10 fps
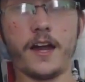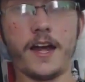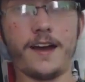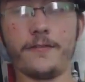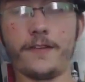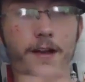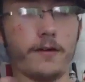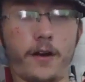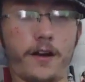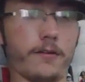I have, I
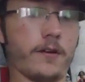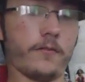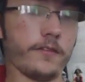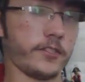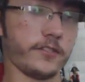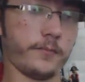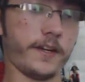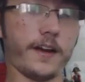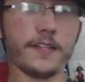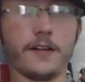don't know, I don't know if it's just
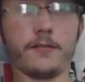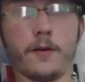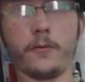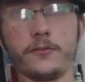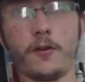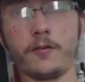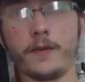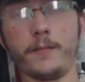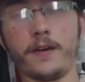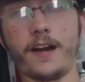me, guys. I don't know what's wrong
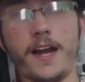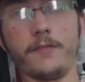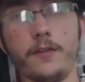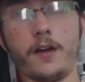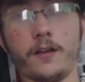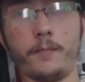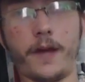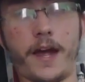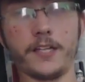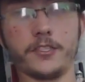with me, but I have a lot of
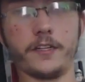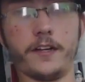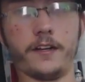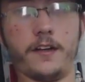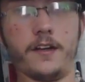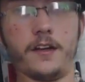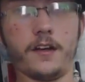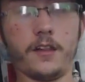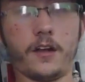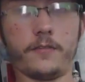compassion and
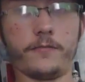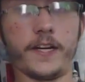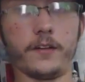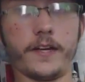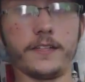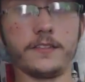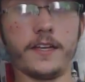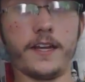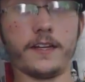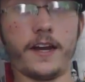a lot of feelings,
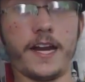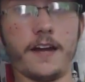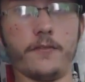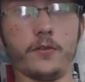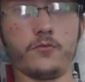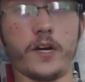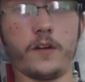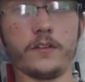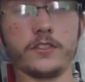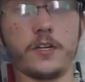and I have those right
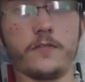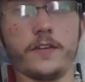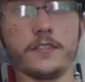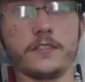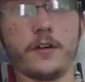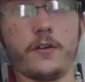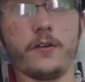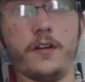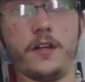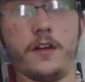on the surface.
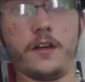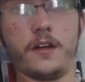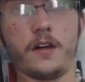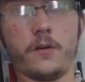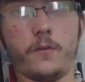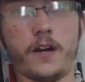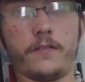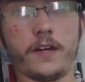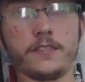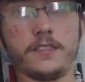So
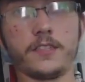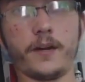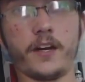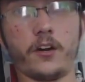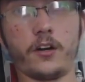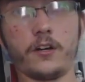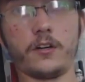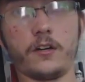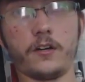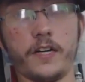whenever I see somebody
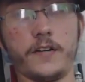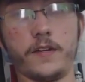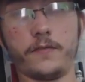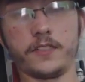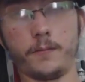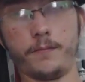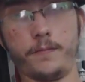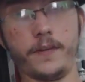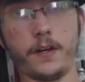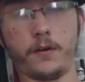hurt, or even if it's a
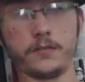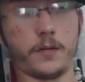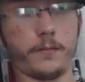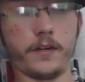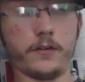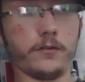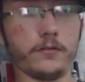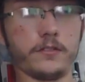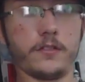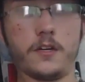you know somebody
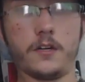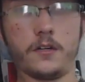who's